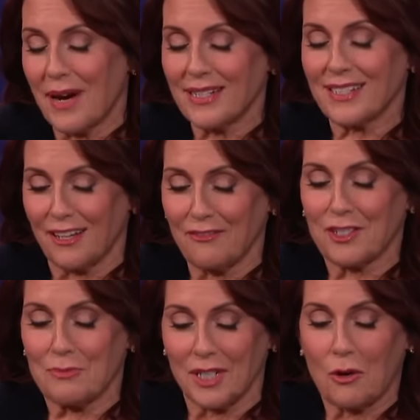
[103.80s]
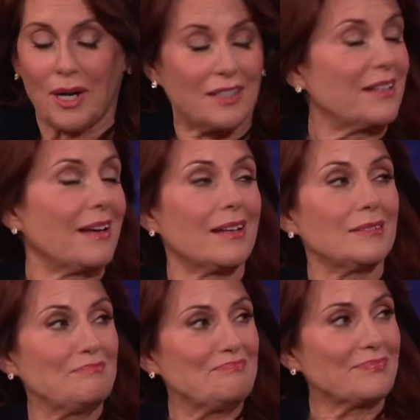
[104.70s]
myself to be quite good at it.
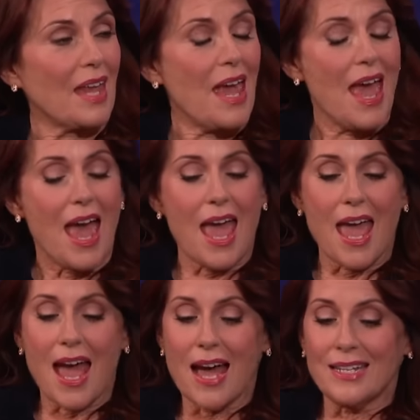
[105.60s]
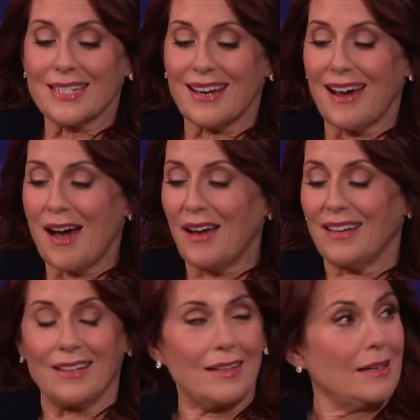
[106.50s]
Okay. And like uh, like